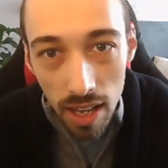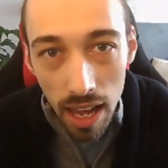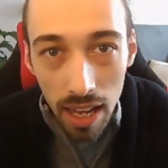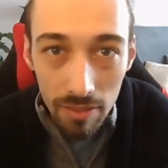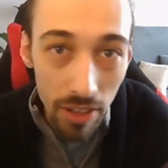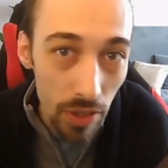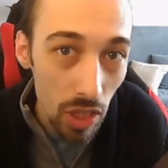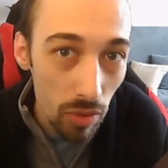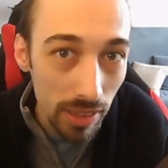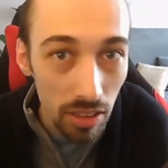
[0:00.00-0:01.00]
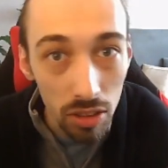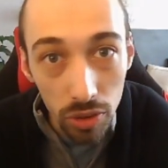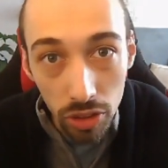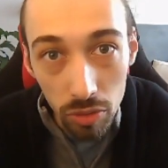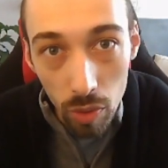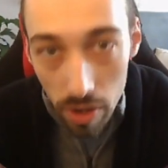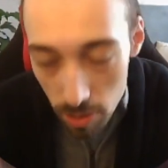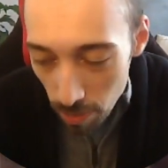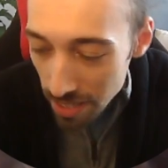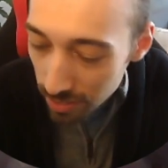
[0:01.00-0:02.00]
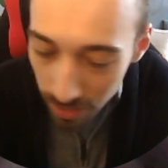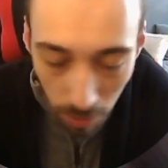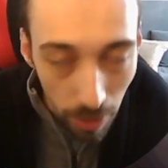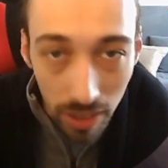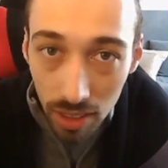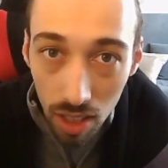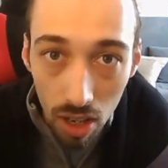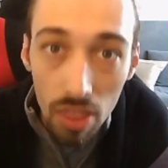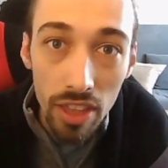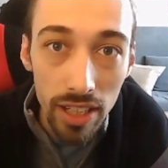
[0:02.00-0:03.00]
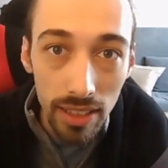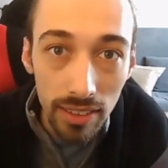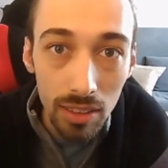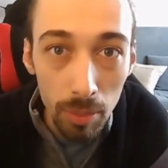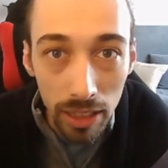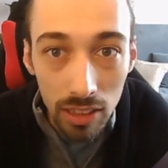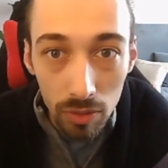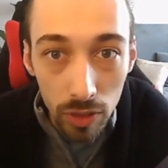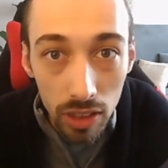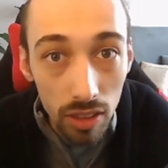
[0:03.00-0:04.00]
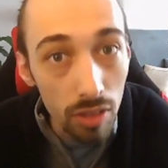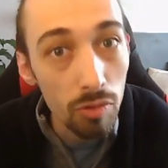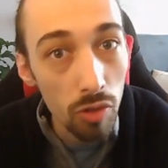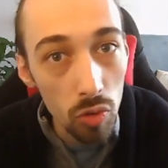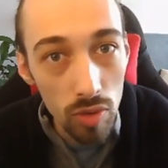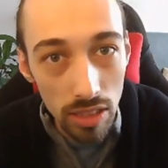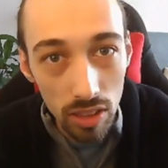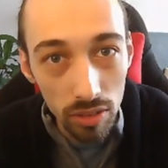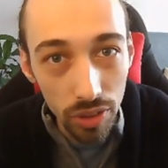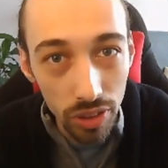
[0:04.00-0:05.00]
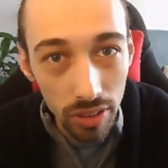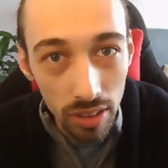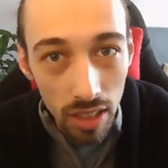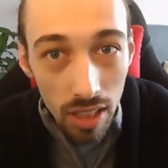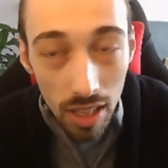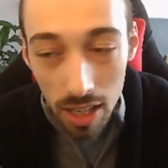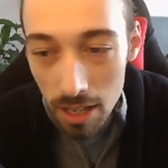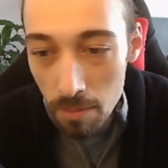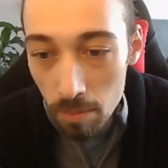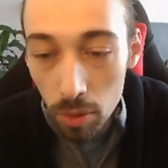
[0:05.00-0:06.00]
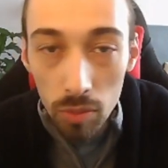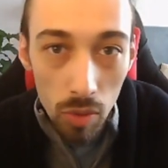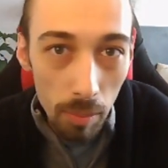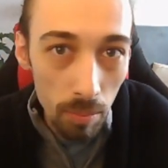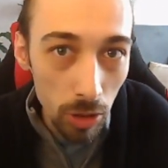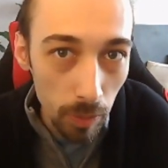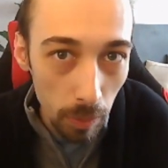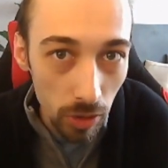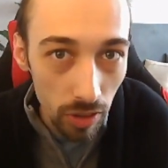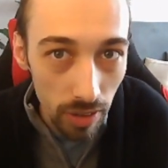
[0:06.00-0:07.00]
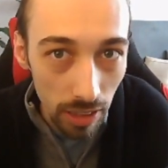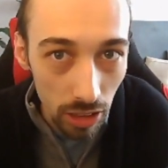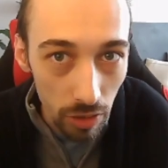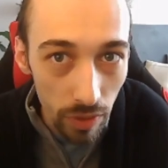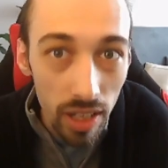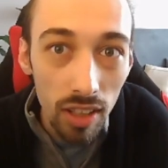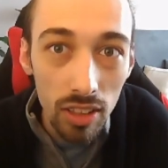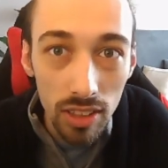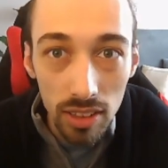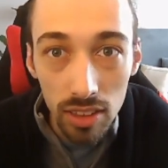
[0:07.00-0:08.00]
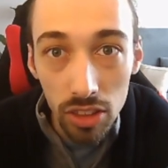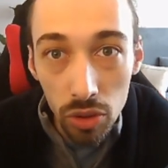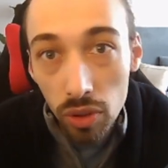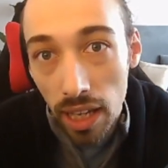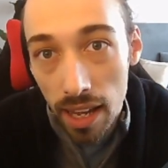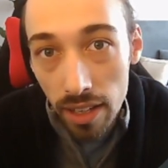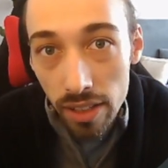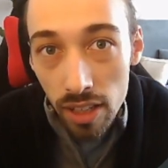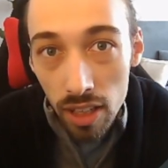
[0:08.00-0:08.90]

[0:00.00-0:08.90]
at a very low resolution where it's basically pixel art than it is to paint something at full resolution. But what most people don't actually realize is that you can